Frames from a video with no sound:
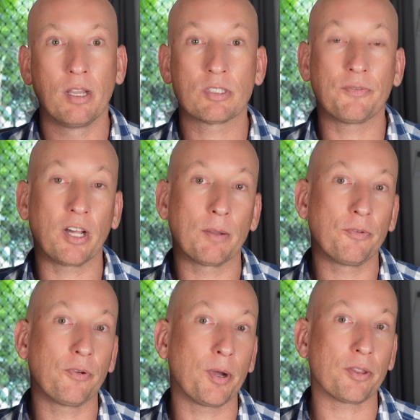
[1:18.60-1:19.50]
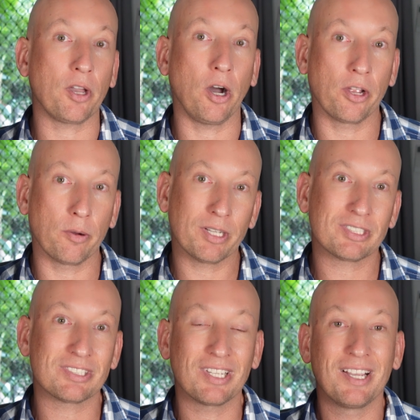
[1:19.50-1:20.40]
which is available for both
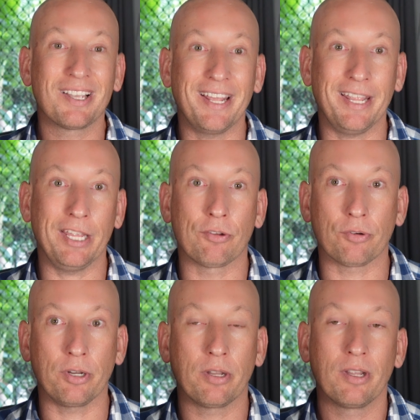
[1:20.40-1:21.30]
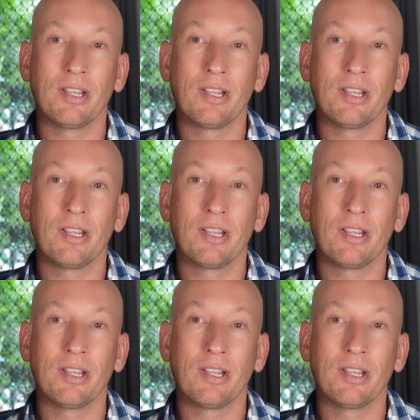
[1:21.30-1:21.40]
iOS and Android.